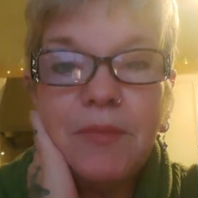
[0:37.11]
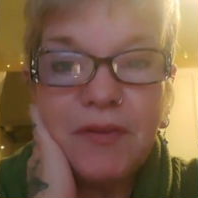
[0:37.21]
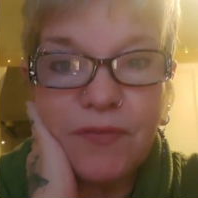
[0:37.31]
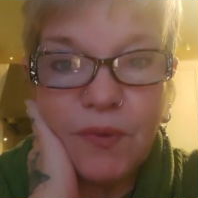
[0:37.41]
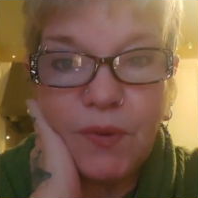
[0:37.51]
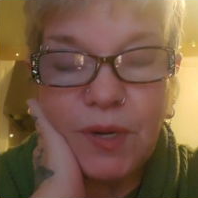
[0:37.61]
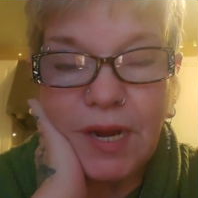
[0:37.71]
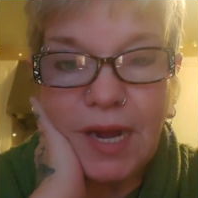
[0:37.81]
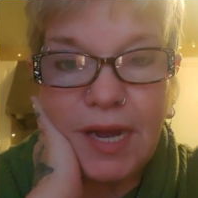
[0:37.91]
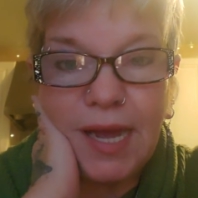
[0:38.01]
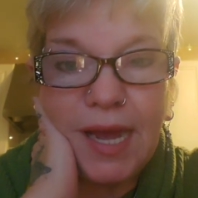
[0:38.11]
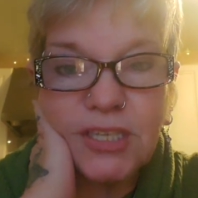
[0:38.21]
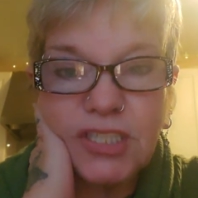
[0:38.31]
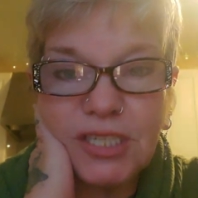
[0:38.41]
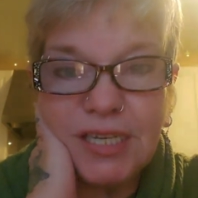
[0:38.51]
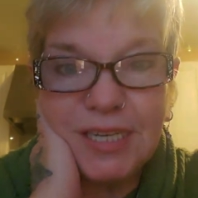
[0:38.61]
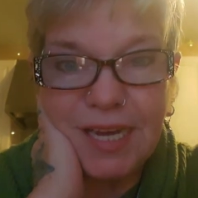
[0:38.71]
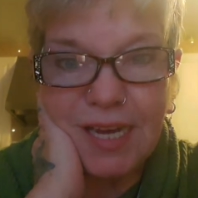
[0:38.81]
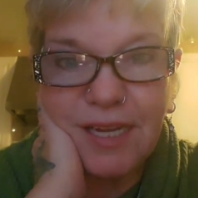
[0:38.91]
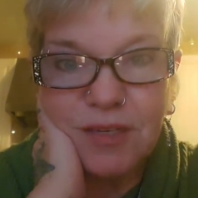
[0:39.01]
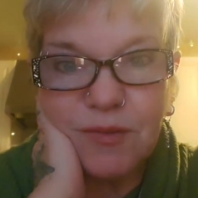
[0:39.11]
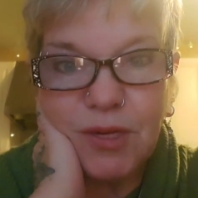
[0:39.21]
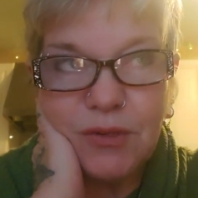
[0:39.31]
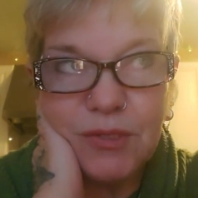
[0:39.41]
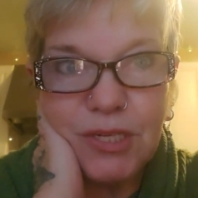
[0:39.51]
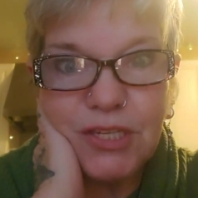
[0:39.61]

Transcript: before I actually get on the road.